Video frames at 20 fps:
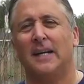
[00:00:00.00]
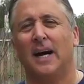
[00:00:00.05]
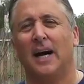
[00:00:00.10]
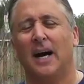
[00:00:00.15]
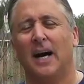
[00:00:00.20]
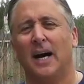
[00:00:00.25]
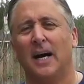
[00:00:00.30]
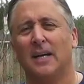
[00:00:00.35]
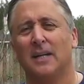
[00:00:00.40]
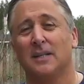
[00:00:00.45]

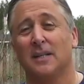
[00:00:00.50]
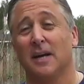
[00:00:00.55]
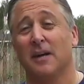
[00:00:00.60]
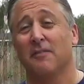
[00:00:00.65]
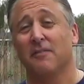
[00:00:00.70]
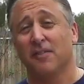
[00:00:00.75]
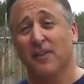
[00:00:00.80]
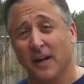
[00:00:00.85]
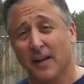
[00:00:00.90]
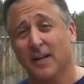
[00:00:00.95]
uh,
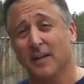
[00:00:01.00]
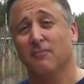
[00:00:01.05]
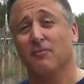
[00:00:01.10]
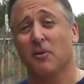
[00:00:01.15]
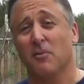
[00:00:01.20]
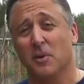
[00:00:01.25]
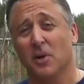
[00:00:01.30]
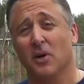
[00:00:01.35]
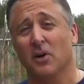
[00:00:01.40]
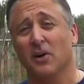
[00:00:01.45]
and flooding
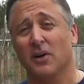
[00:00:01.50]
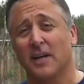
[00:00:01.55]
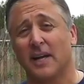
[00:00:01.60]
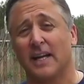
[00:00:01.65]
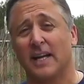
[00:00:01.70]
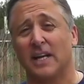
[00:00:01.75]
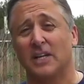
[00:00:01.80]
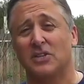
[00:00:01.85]
from the hurricane,